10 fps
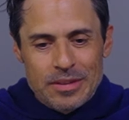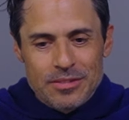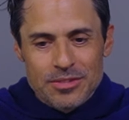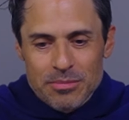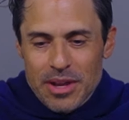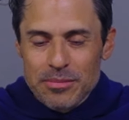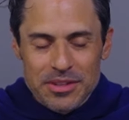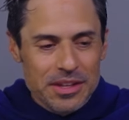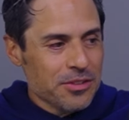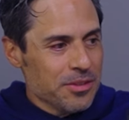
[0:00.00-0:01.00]
Sometimes
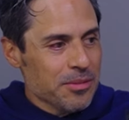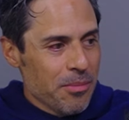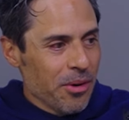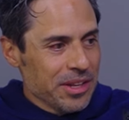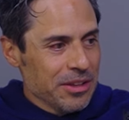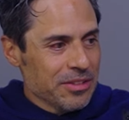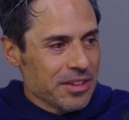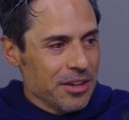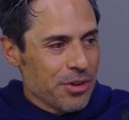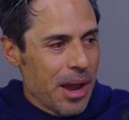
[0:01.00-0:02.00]
it is marketing that's
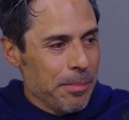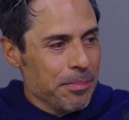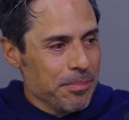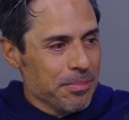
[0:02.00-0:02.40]
going to trap,